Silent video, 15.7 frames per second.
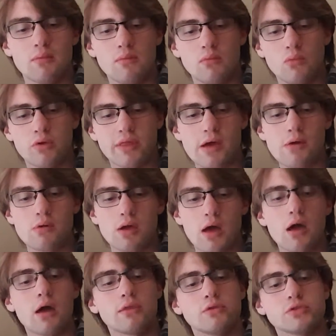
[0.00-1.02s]
without
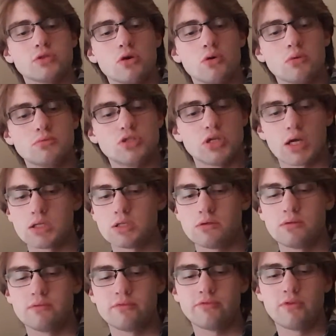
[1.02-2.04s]
God, there's no
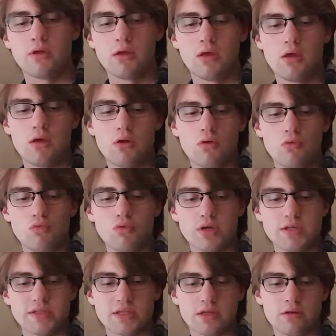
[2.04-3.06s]
objective
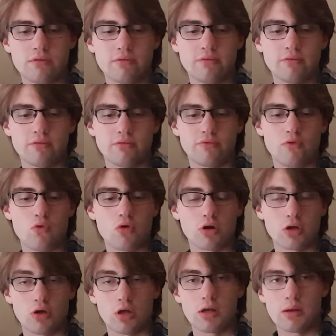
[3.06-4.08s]
reason for
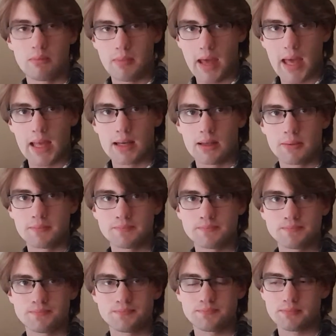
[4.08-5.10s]
good and bad.
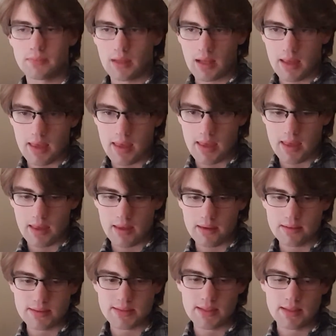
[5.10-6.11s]

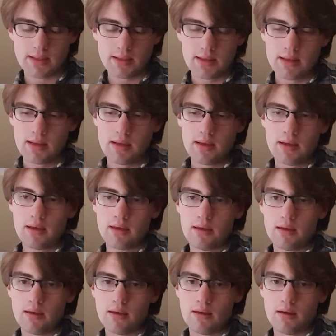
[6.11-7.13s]
And
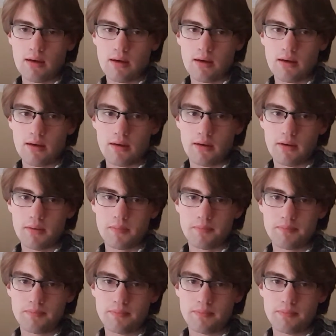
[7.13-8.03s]
I